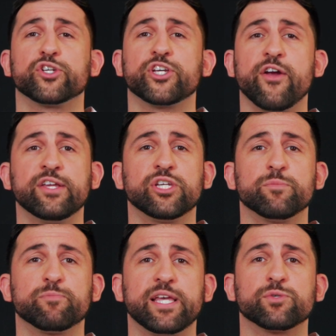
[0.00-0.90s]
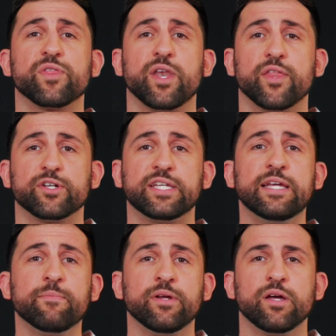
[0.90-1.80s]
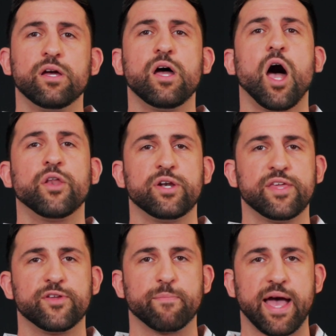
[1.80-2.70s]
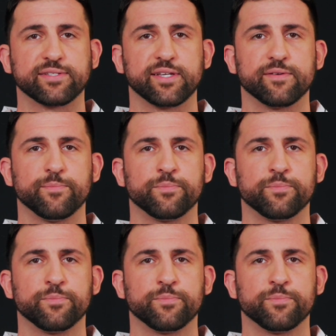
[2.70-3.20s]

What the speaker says: sharing gym space with another team, underneath your basket.